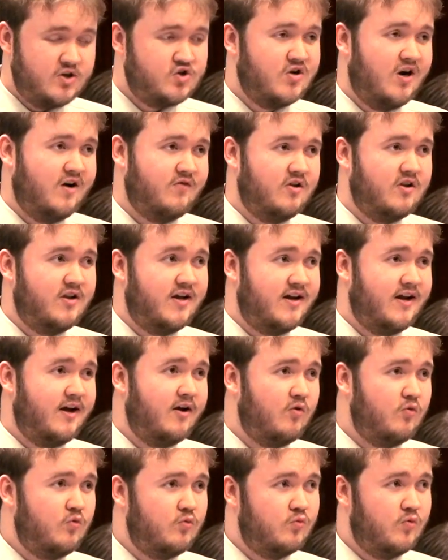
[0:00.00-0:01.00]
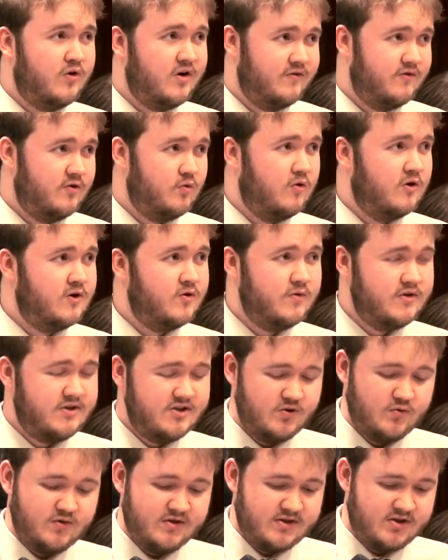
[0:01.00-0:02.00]
travel, and how whatever work we
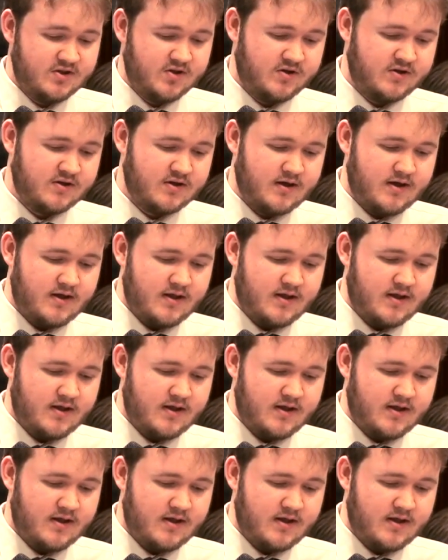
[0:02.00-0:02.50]
do is done.